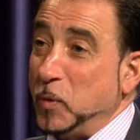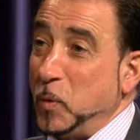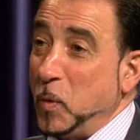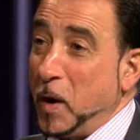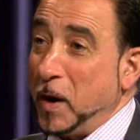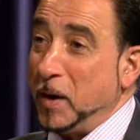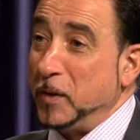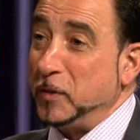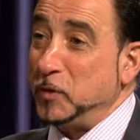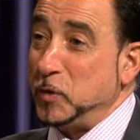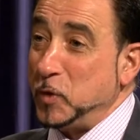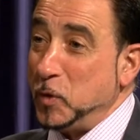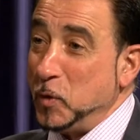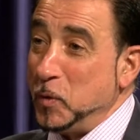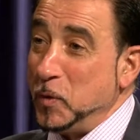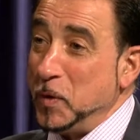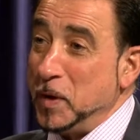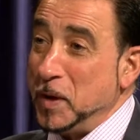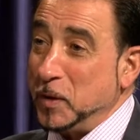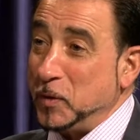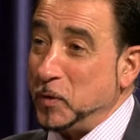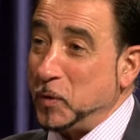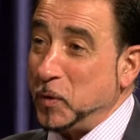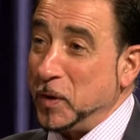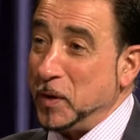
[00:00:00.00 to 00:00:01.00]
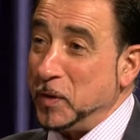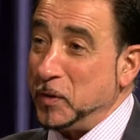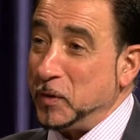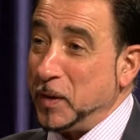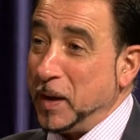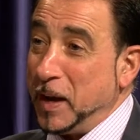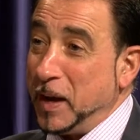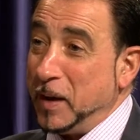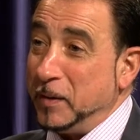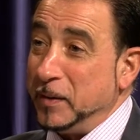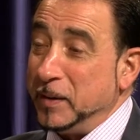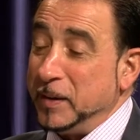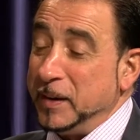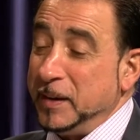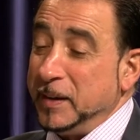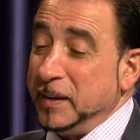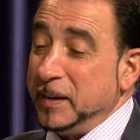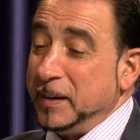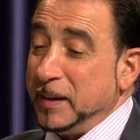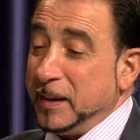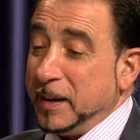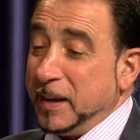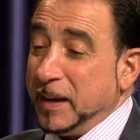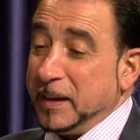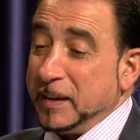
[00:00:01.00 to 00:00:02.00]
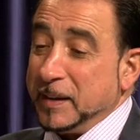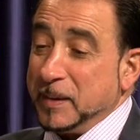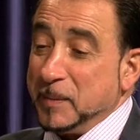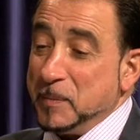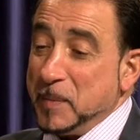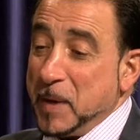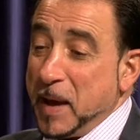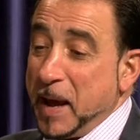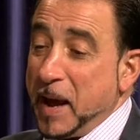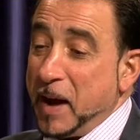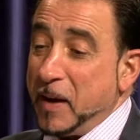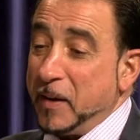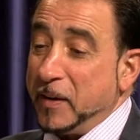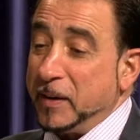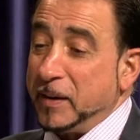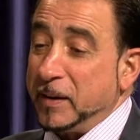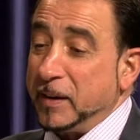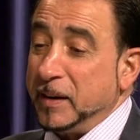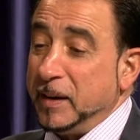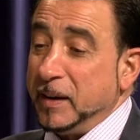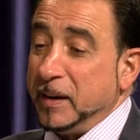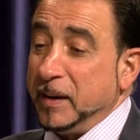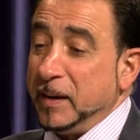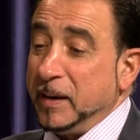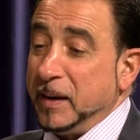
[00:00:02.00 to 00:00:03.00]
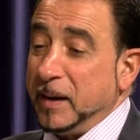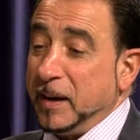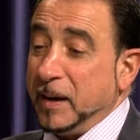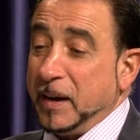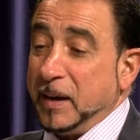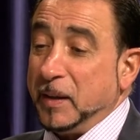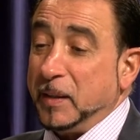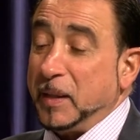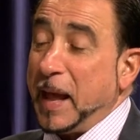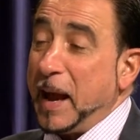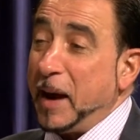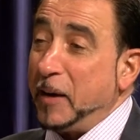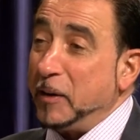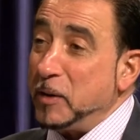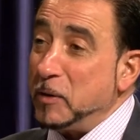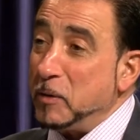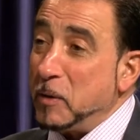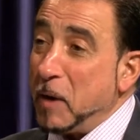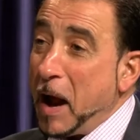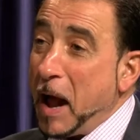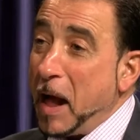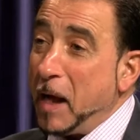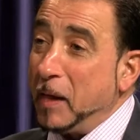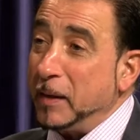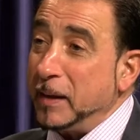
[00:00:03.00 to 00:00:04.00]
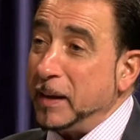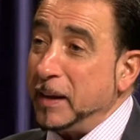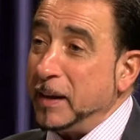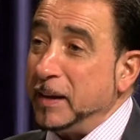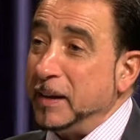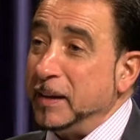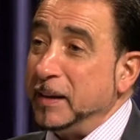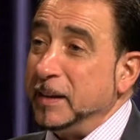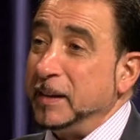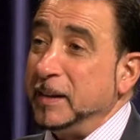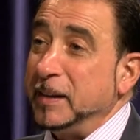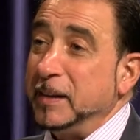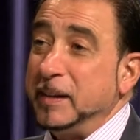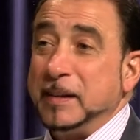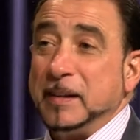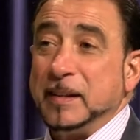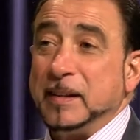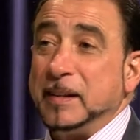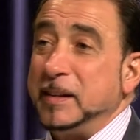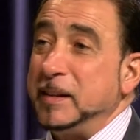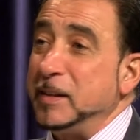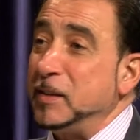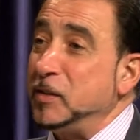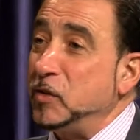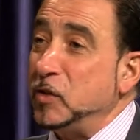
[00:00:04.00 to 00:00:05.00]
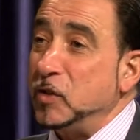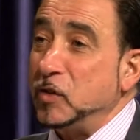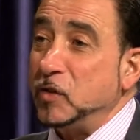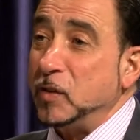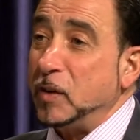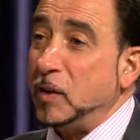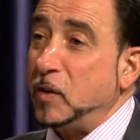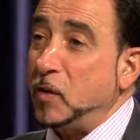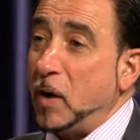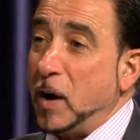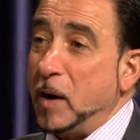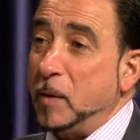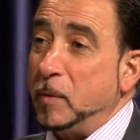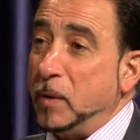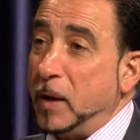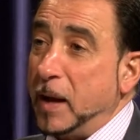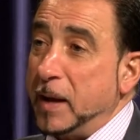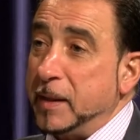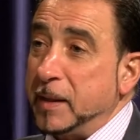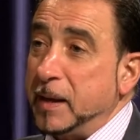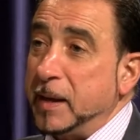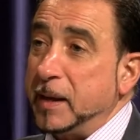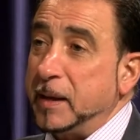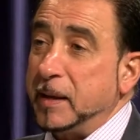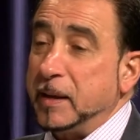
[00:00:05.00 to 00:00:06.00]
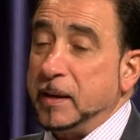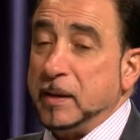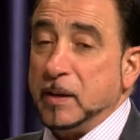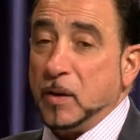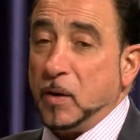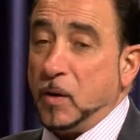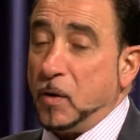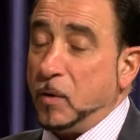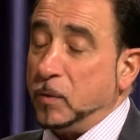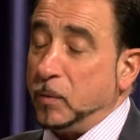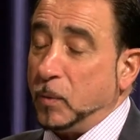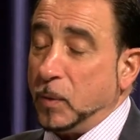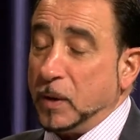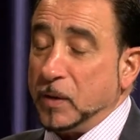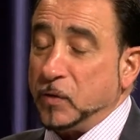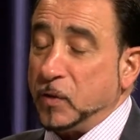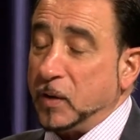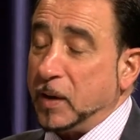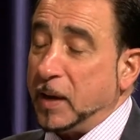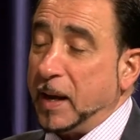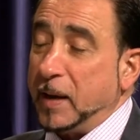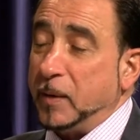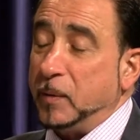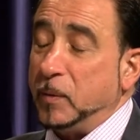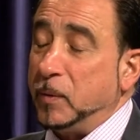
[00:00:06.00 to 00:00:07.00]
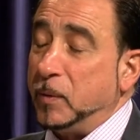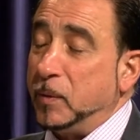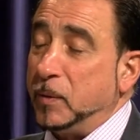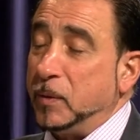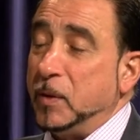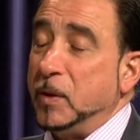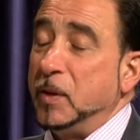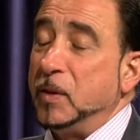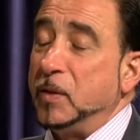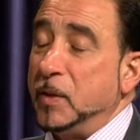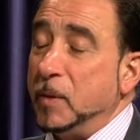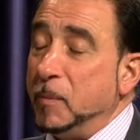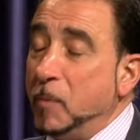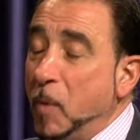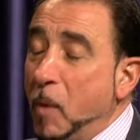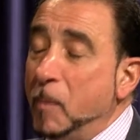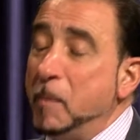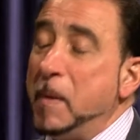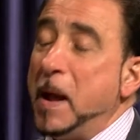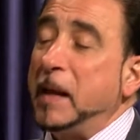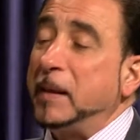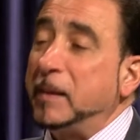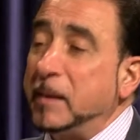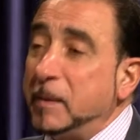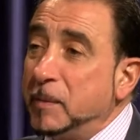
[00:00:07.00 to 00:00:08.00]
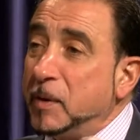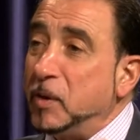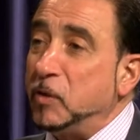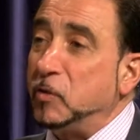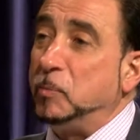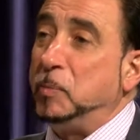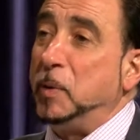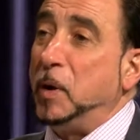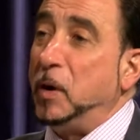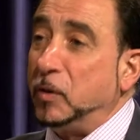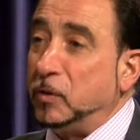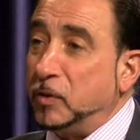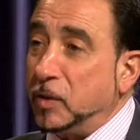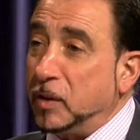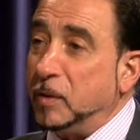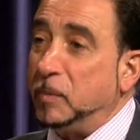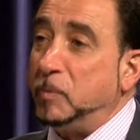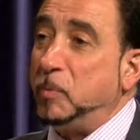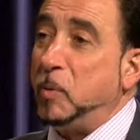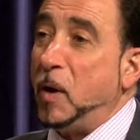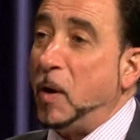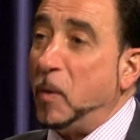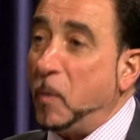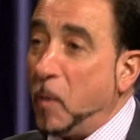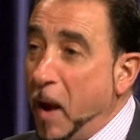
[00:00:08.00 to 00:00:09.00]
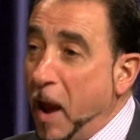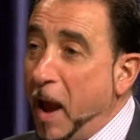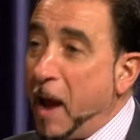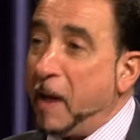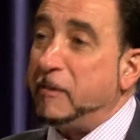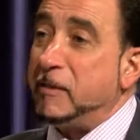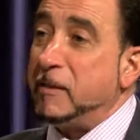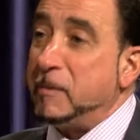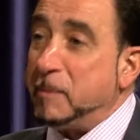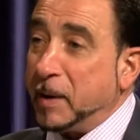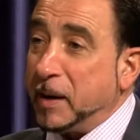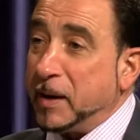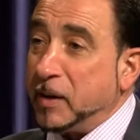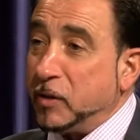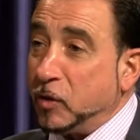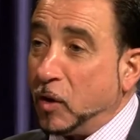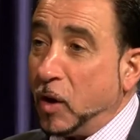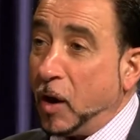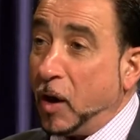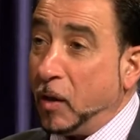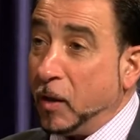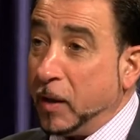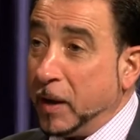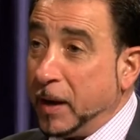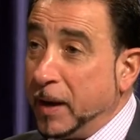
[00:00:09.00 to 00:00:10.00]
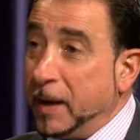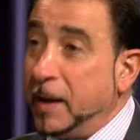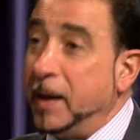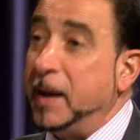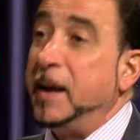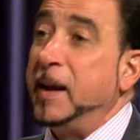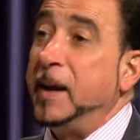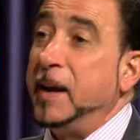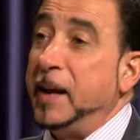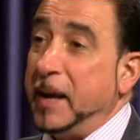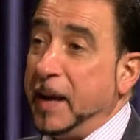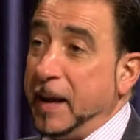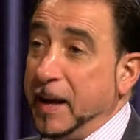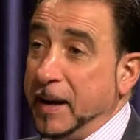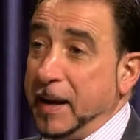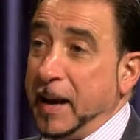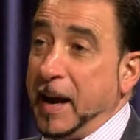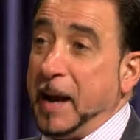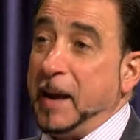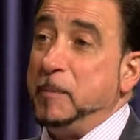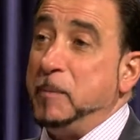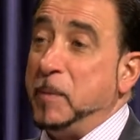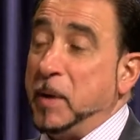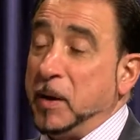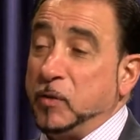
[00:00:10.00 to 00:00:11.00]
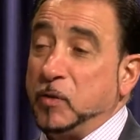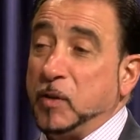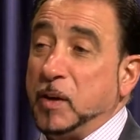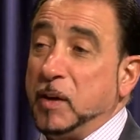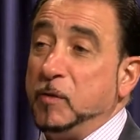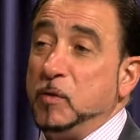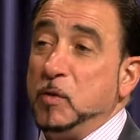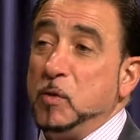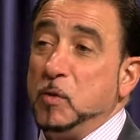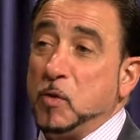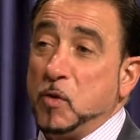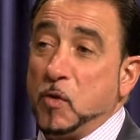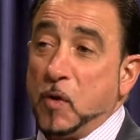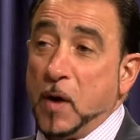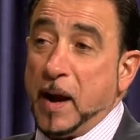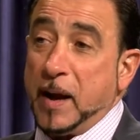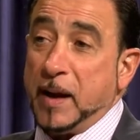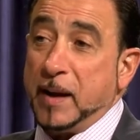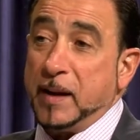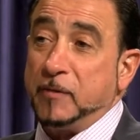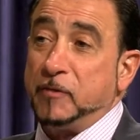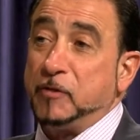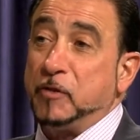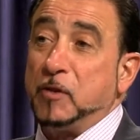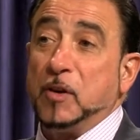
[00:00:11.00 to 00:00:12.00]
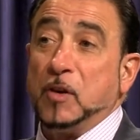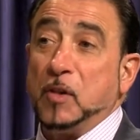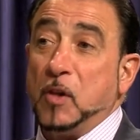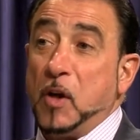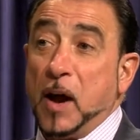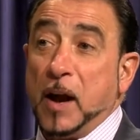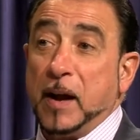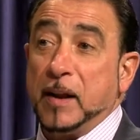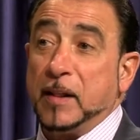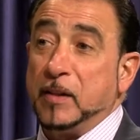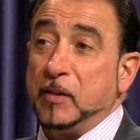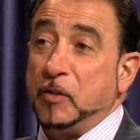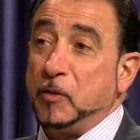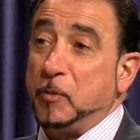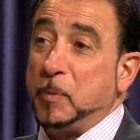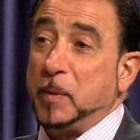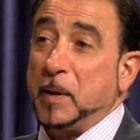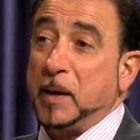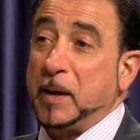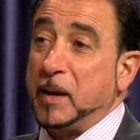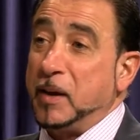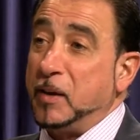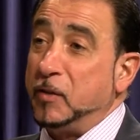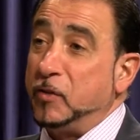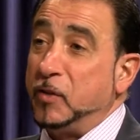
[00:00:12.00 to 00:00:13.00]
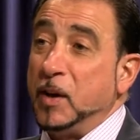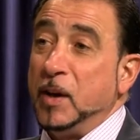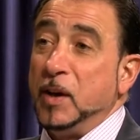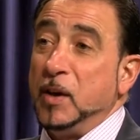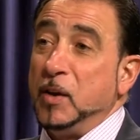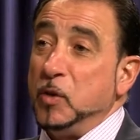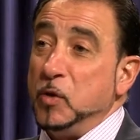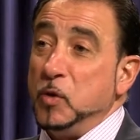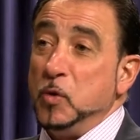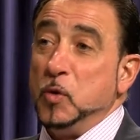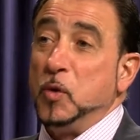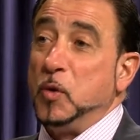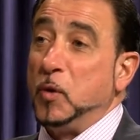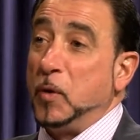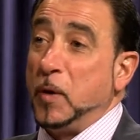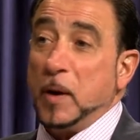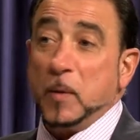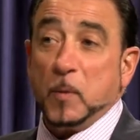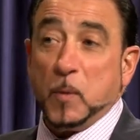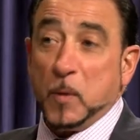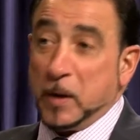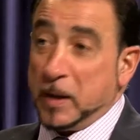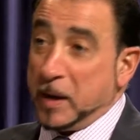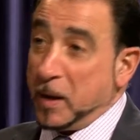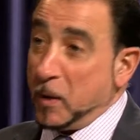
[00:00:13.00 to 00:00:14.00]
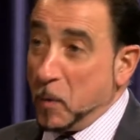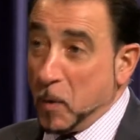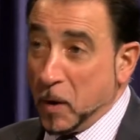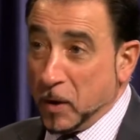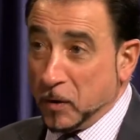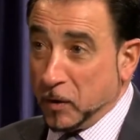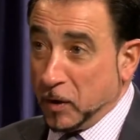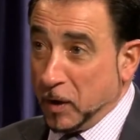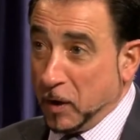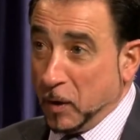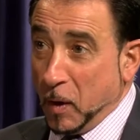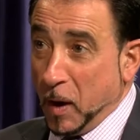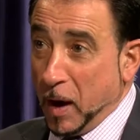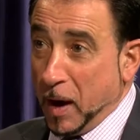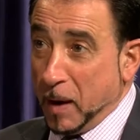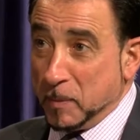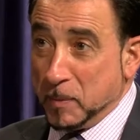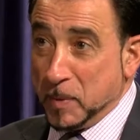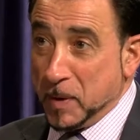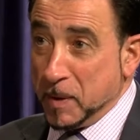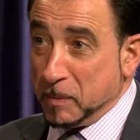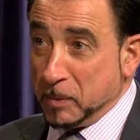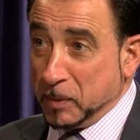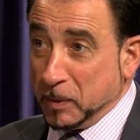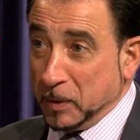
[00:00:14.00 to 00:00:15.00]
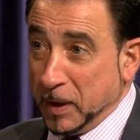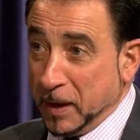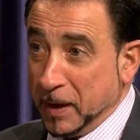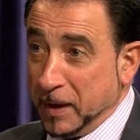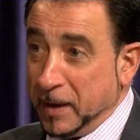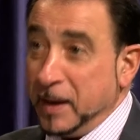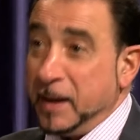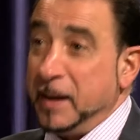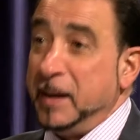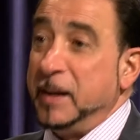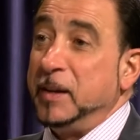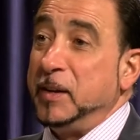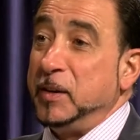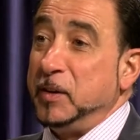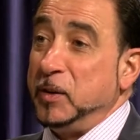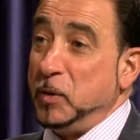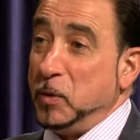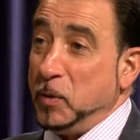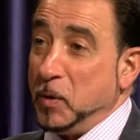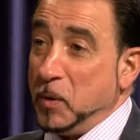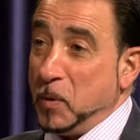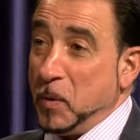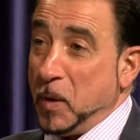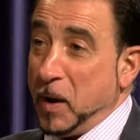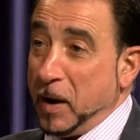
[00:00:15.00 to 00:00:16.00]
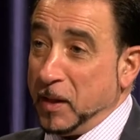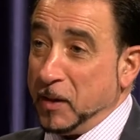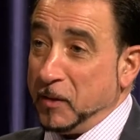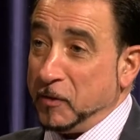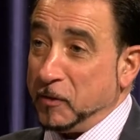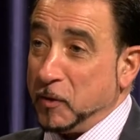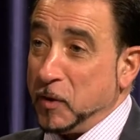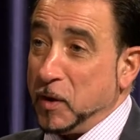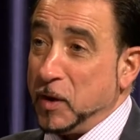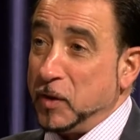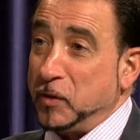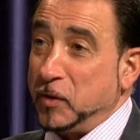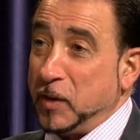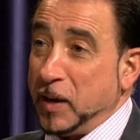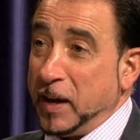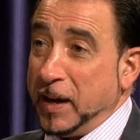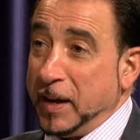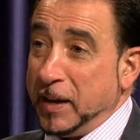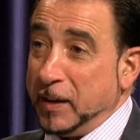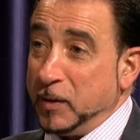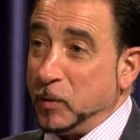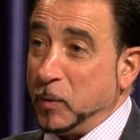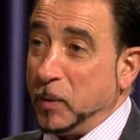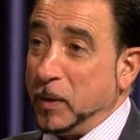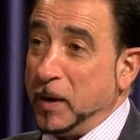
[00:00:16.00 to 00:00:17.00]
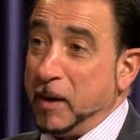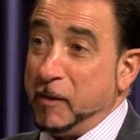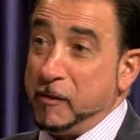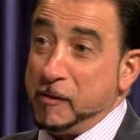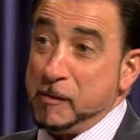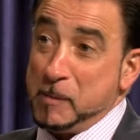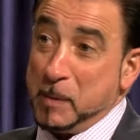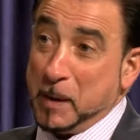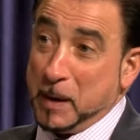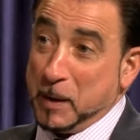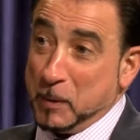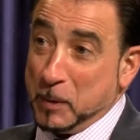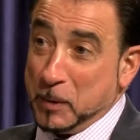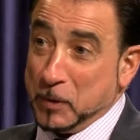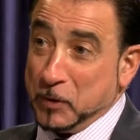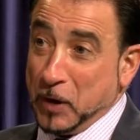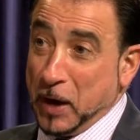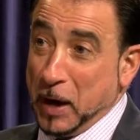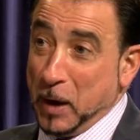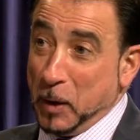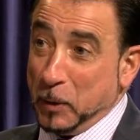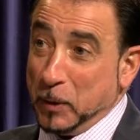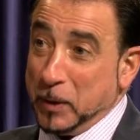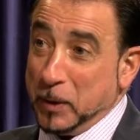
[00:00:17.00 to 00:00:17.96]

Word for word: one of two real trees now. Mm-hmm. Uh, the mayor, uh, Larry Rowley, it's just incredible. I think, you know, once again, the momentum has built to the point where everybody's all in. And I must give you credit for a lot of this because you were in when there wasn't a lot of people in. You were one of the first ins when everybody was out.